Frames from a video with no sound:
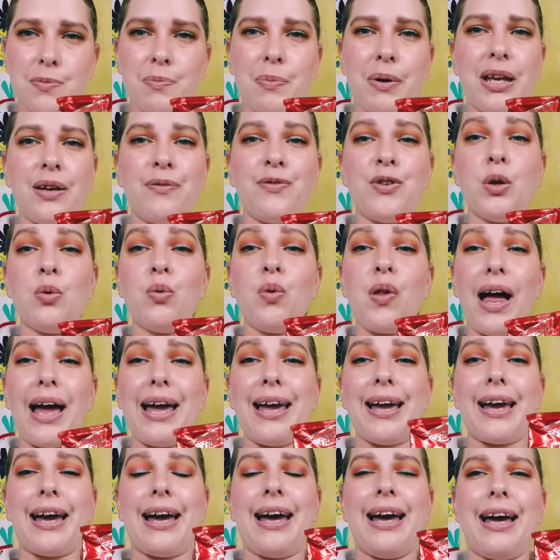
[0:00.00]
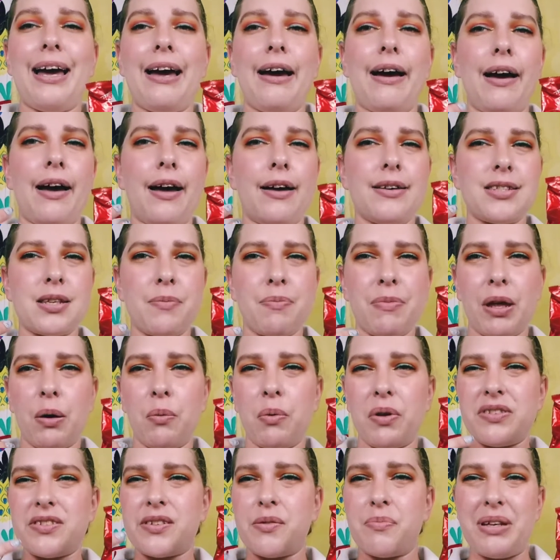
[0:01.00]
But if you like something
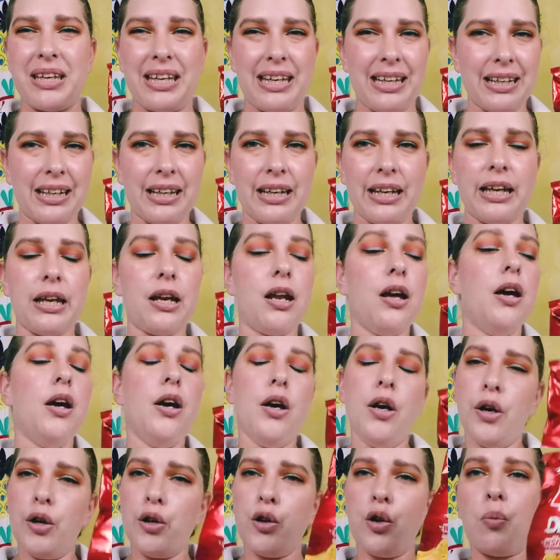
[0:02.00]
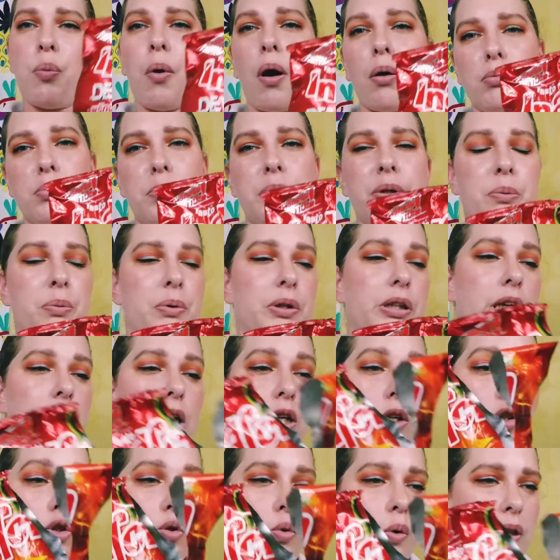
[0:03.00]
with some heat in it, you'll probably really
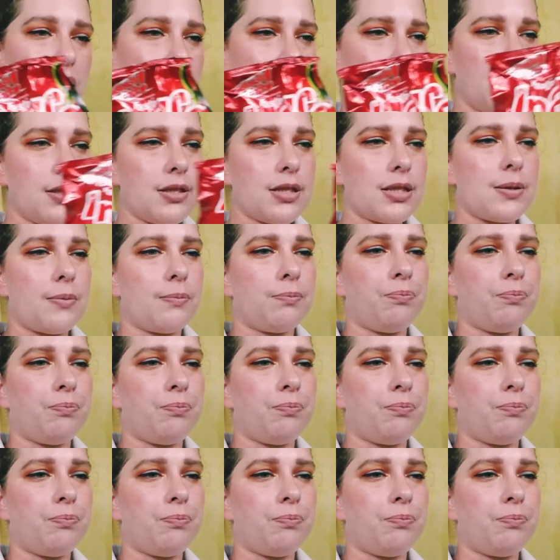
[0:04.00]
enjoy these.